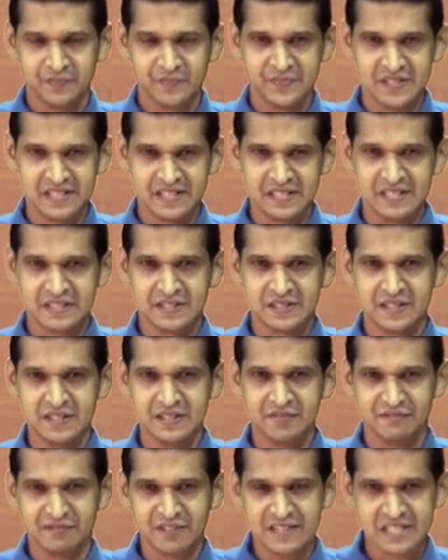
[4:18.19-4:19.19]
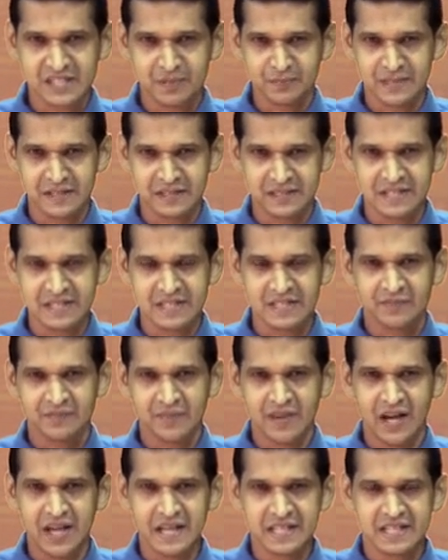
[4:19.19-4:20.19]
This is the first method
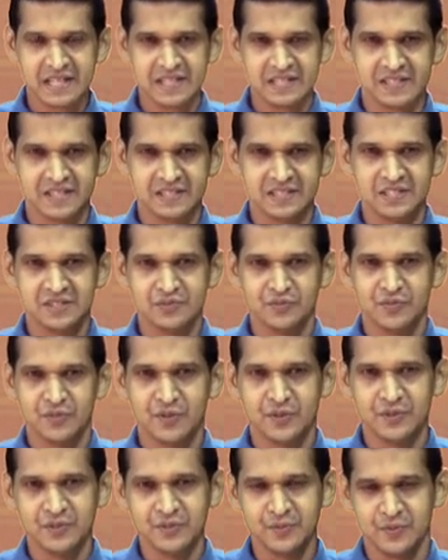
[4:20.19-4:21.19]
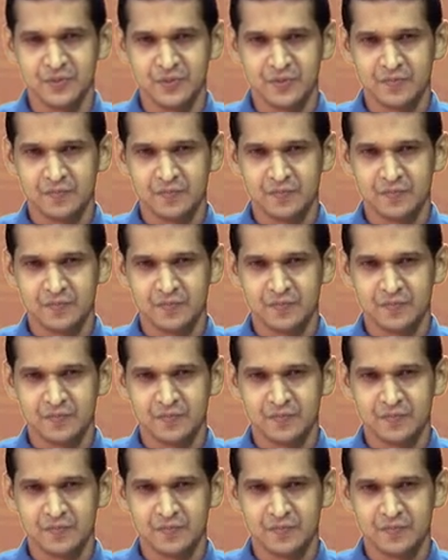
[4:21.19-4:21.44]
I can suggest for you.